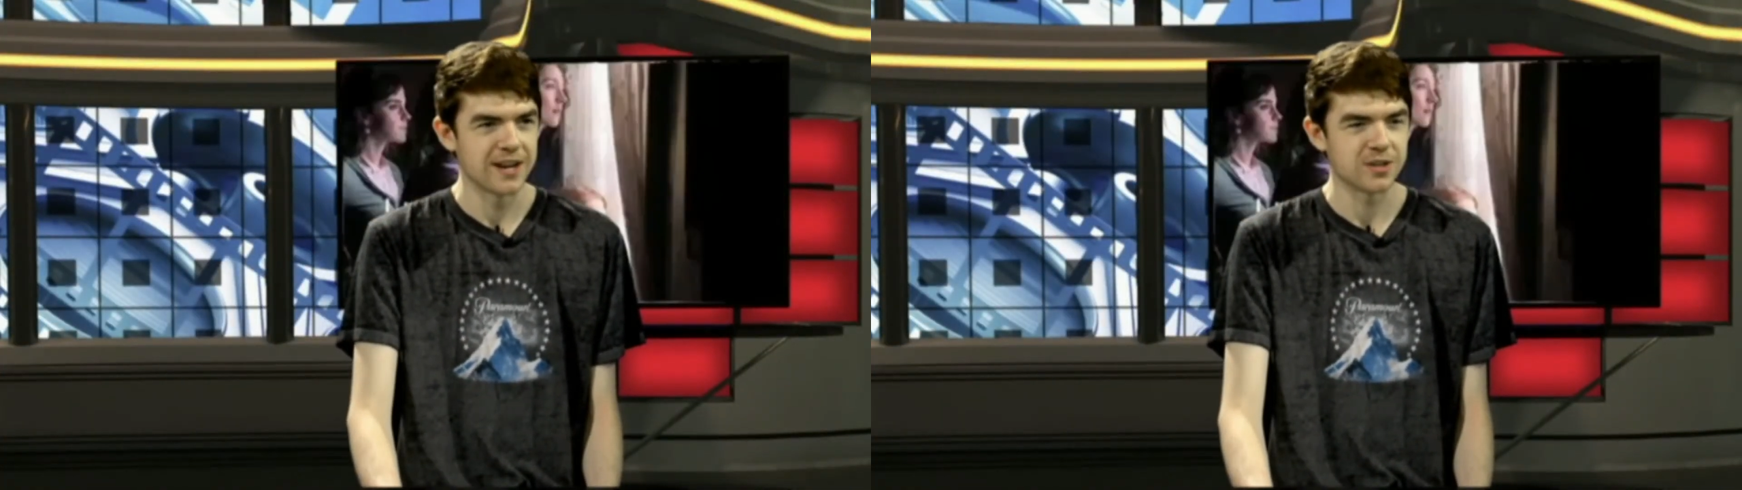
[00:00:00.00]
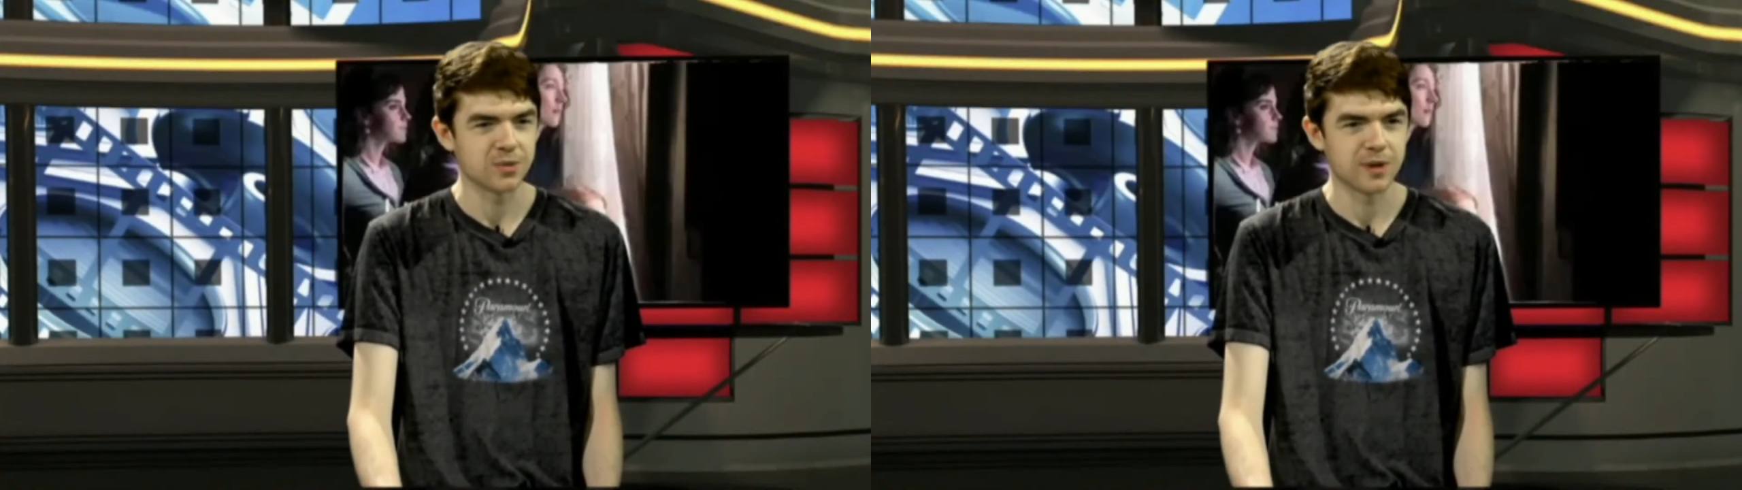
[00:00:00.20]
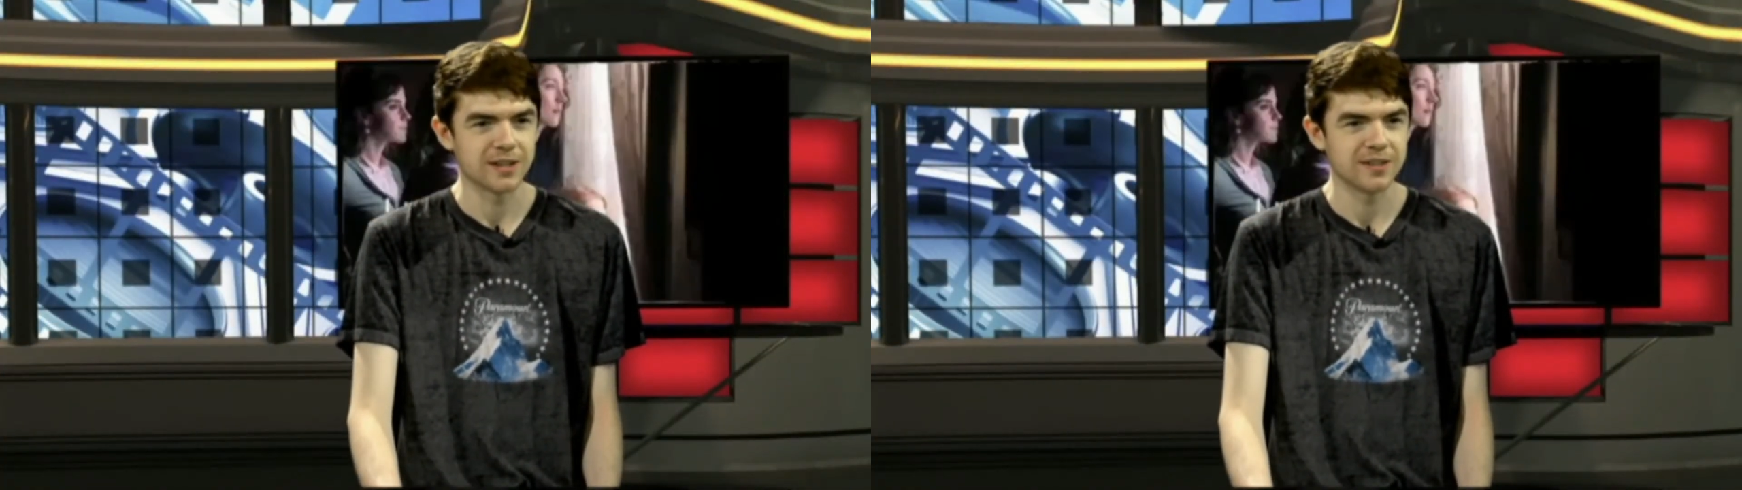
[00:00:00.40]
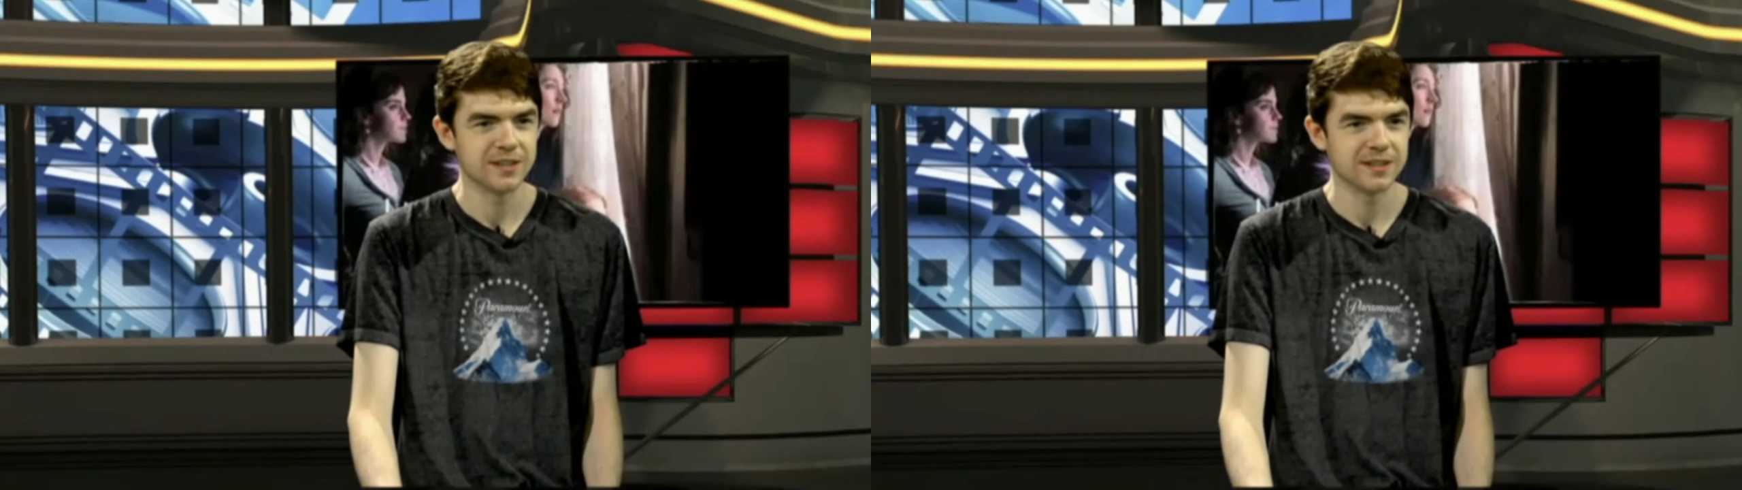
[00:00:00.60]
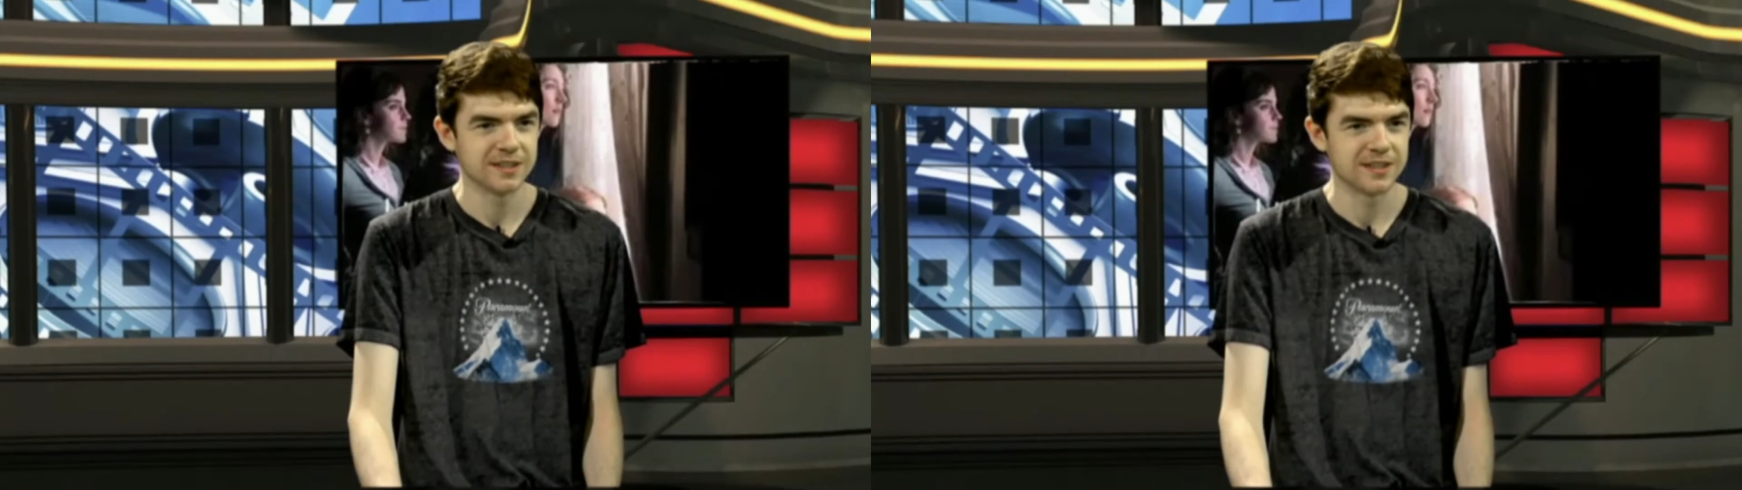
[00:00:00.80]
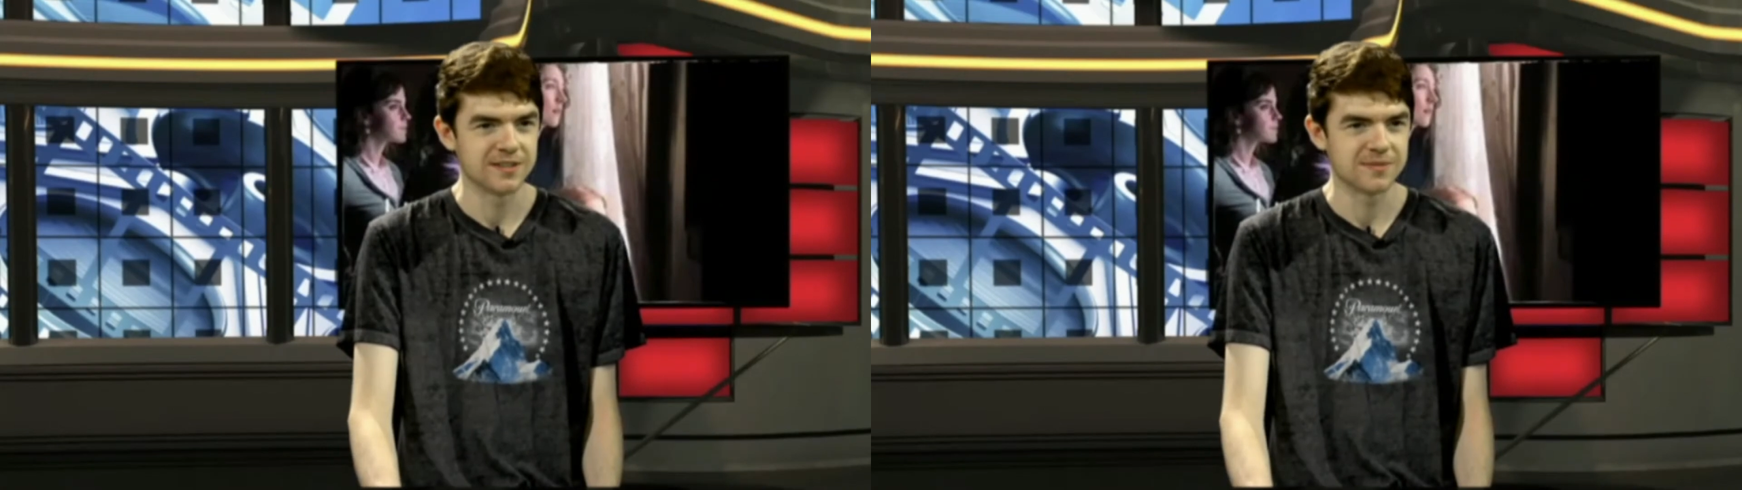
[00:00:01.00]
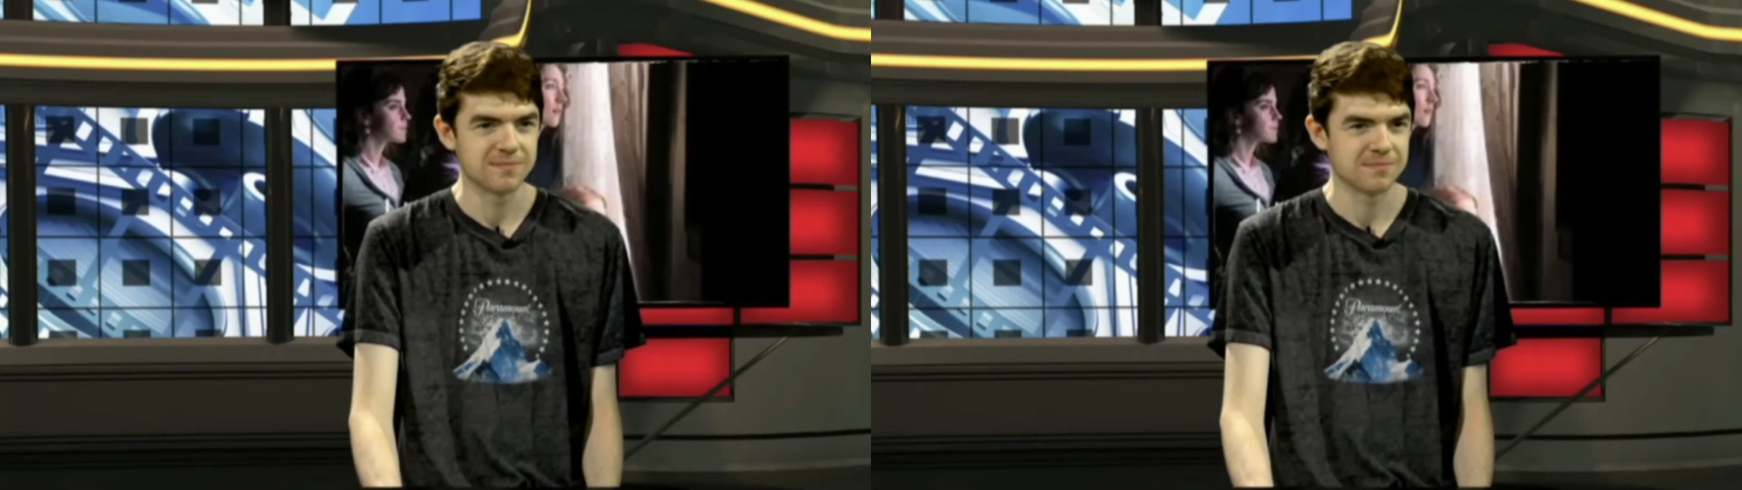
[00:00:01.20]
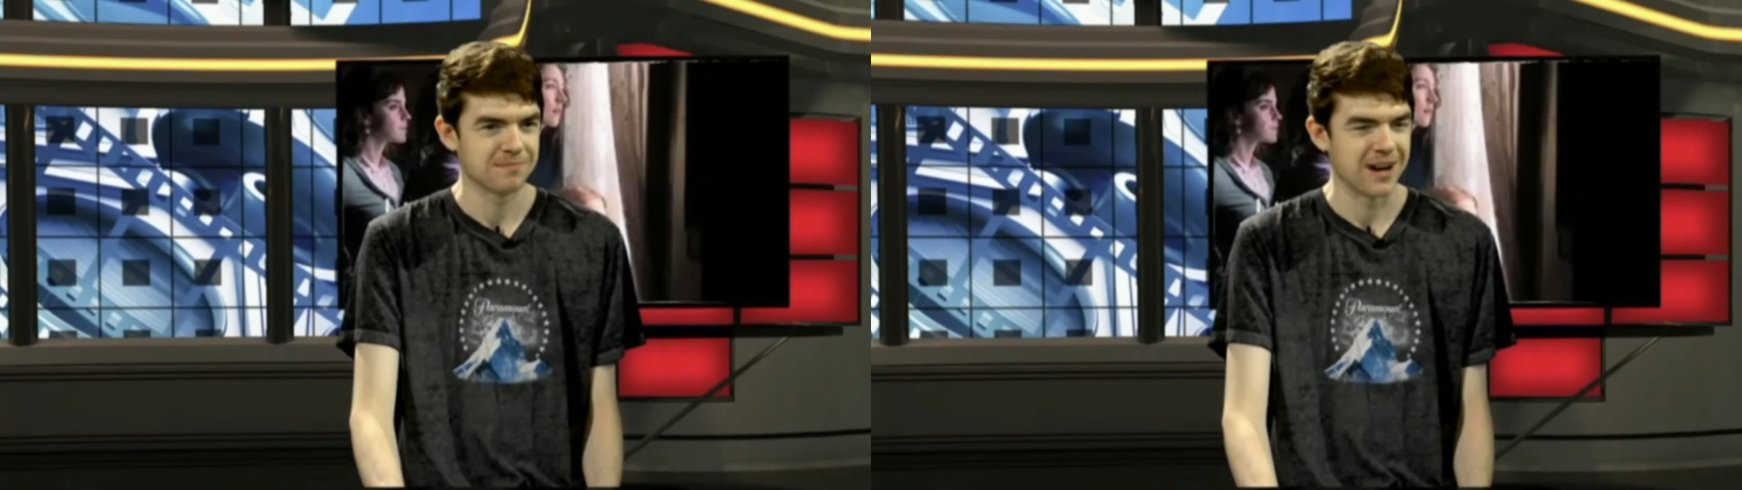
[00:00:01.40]
directed it. It's
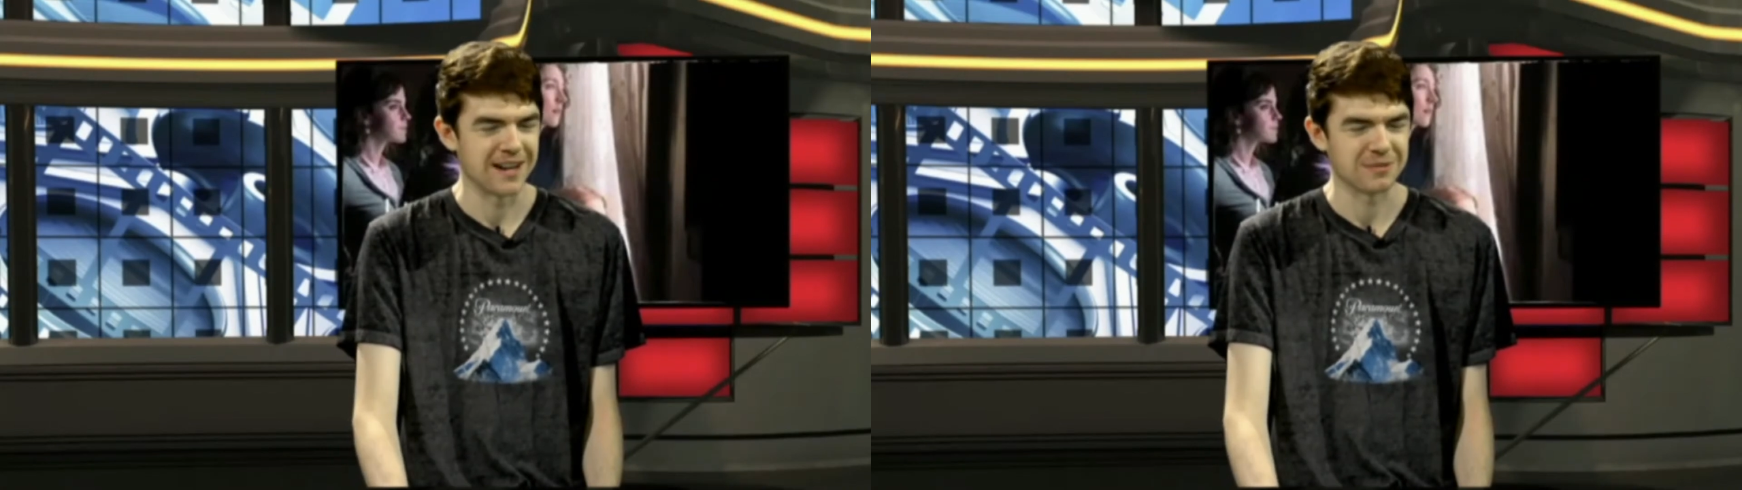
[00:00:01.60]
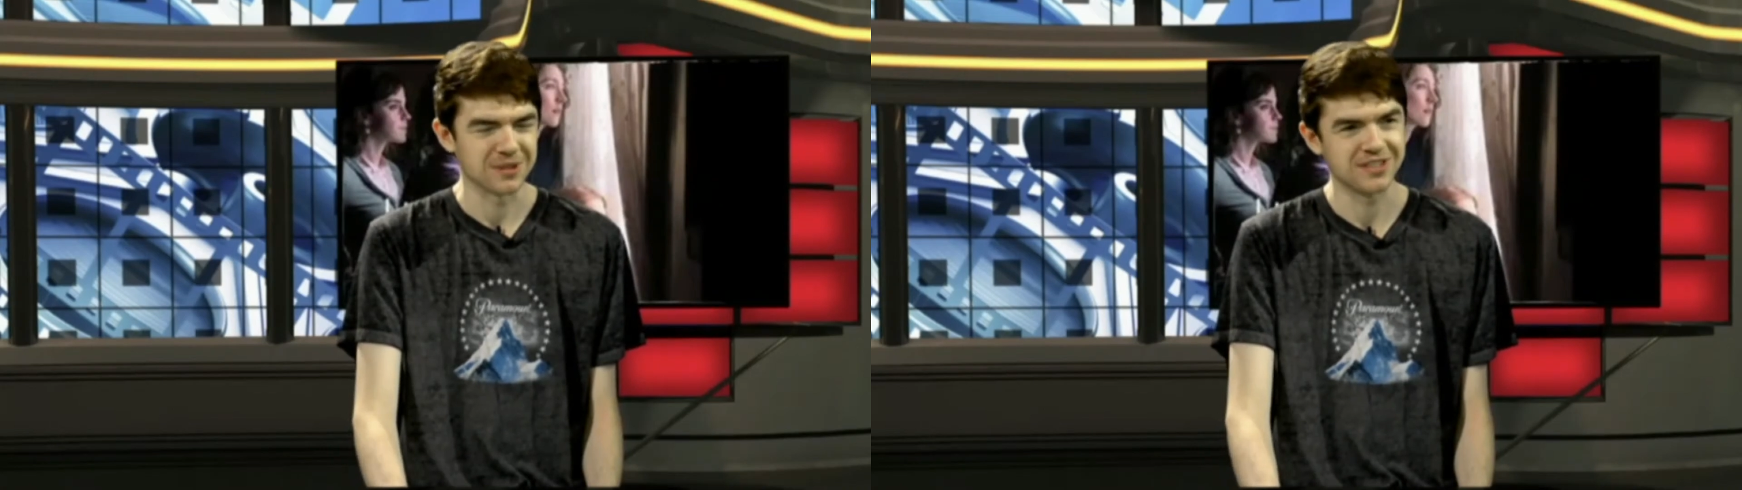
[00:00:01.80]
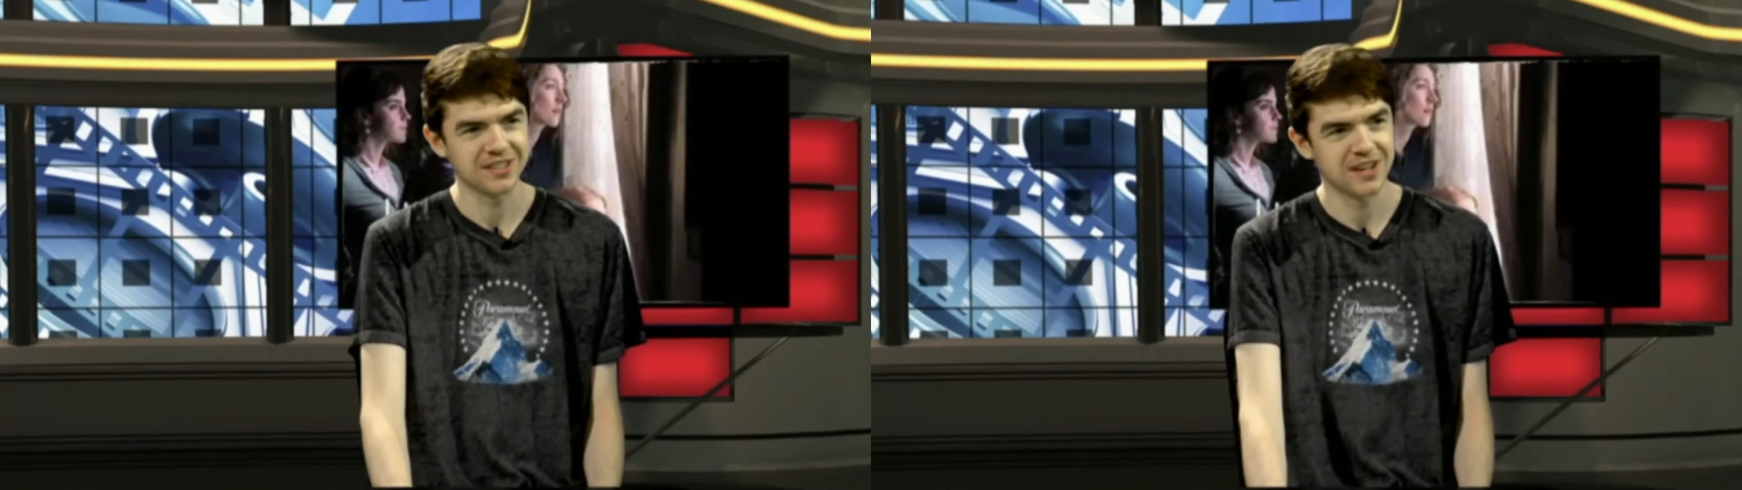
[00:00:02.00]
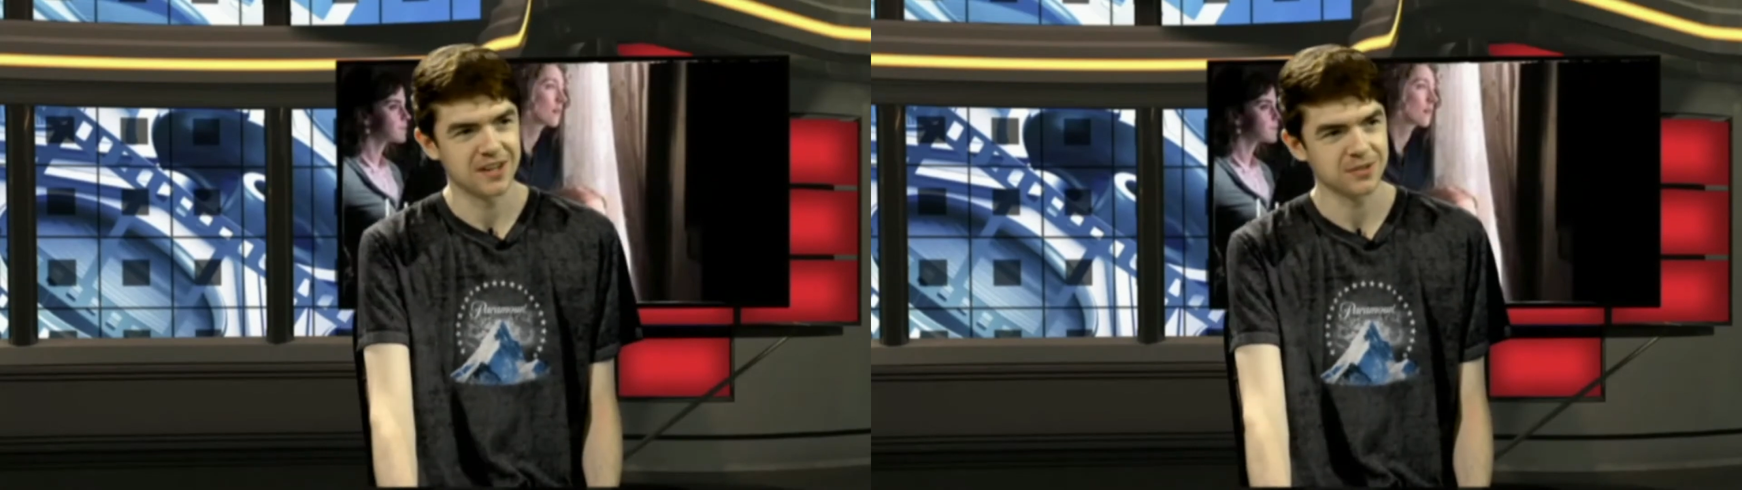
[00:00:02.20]
got 6 Oscar